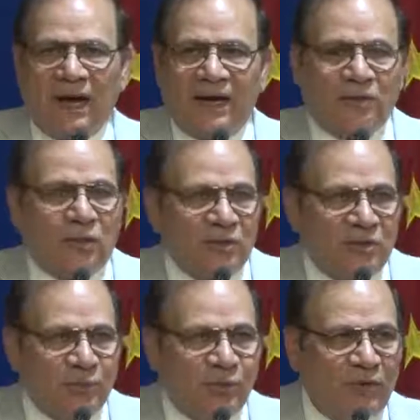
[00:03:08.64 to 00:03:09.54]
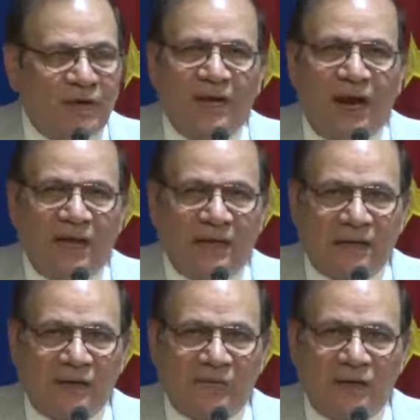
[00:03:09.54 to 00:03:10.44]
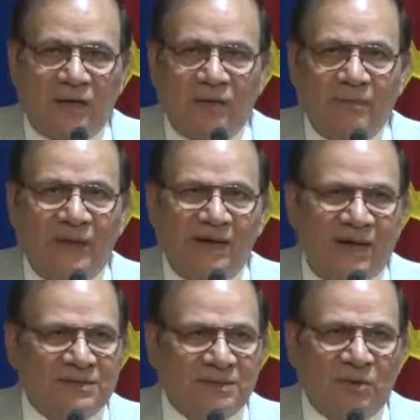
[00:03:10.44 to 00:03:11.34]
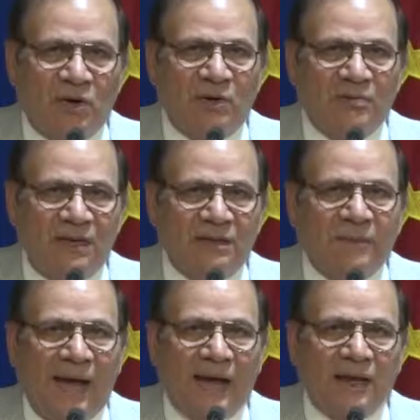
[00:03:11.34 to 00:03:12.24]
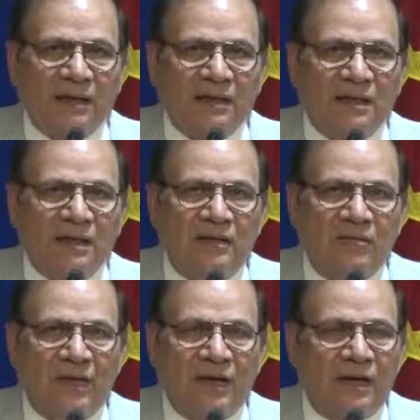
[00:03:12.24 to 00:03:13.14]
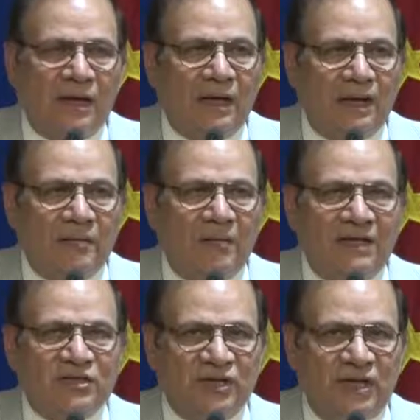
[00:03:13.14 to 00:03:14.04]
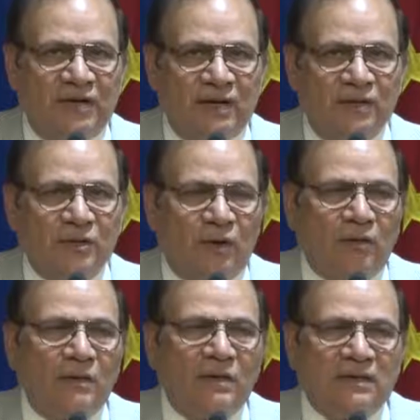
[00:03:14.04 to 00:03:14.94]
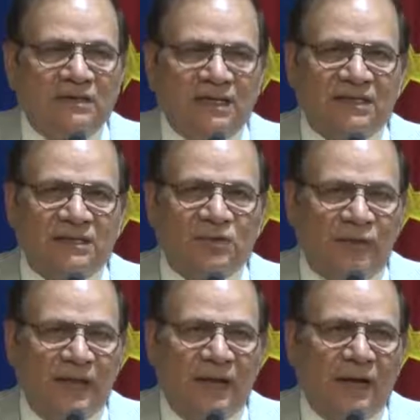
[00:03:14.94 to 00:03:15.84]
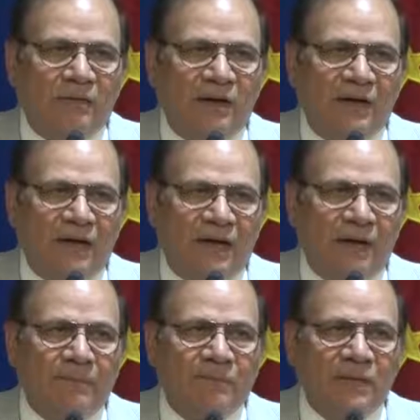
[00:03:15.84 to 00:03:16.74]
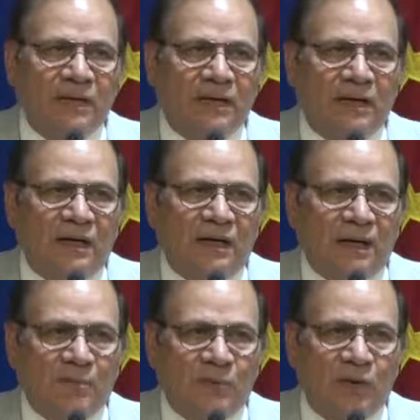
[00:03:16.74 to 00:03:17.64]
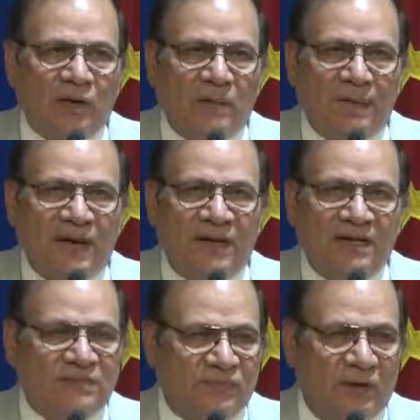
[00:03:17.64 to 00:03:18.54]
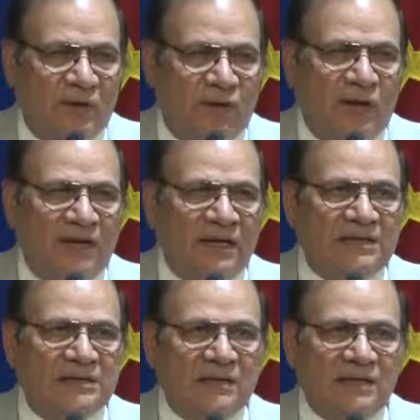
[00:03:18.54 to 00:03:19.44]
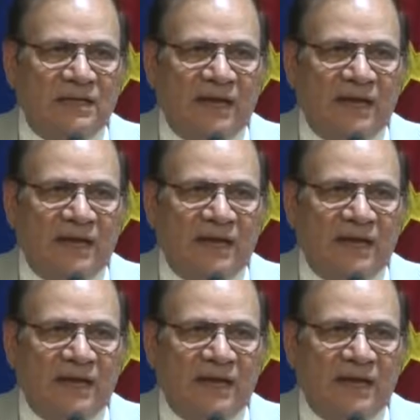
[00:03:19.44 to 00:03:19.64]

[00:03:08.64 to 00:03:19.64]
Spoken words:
I had contributed an article for Economic Times about a month back, where I mentioned, just today our import dependence for oil is